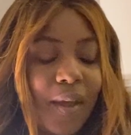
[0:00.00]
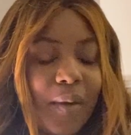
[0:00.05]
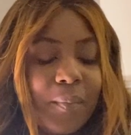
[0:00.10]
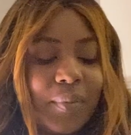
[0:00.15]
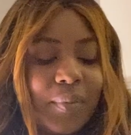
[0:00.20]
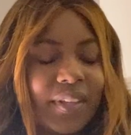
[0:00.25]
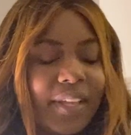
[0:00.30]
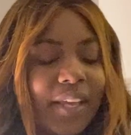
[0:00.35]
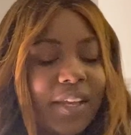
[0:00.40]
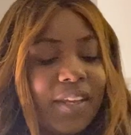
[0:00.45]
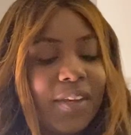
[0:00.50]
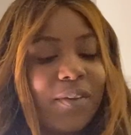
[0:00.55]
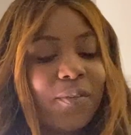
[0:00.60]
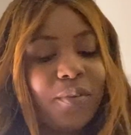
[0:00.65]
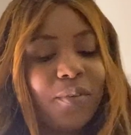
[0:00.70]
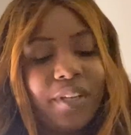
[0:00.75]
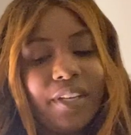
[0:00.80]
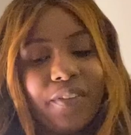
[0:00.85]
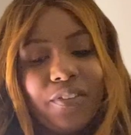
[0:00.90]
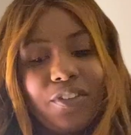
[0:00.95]
but like
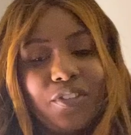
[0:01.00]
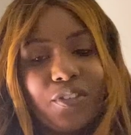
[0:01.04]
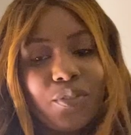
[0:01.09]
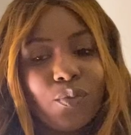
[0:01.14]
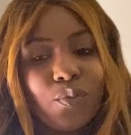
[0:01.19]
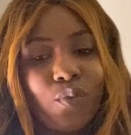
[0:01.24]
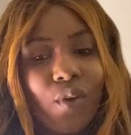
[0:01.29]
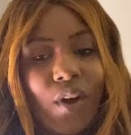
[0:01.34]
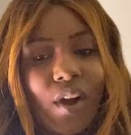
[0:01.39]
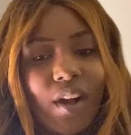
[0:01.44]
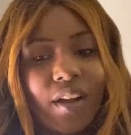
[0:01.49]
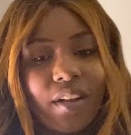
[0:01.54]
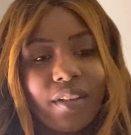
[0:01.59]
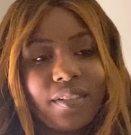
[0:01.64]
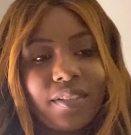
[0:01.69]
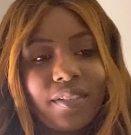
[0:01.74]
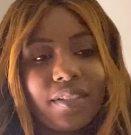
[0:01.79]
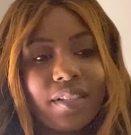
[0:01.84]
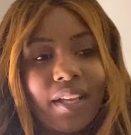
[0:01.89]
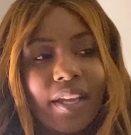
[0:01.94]
even just
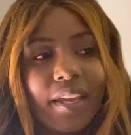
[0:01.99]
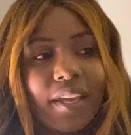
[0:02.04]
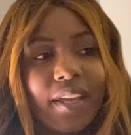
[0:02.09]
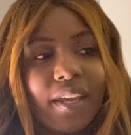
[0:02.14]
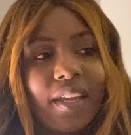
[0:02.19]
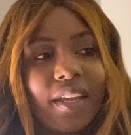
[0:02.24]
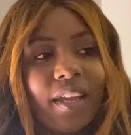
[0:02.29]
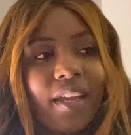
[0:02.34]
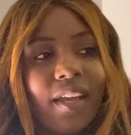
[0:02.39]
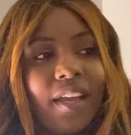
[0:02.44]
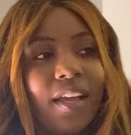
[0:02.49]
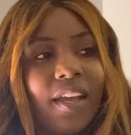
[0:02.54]
rocks, like,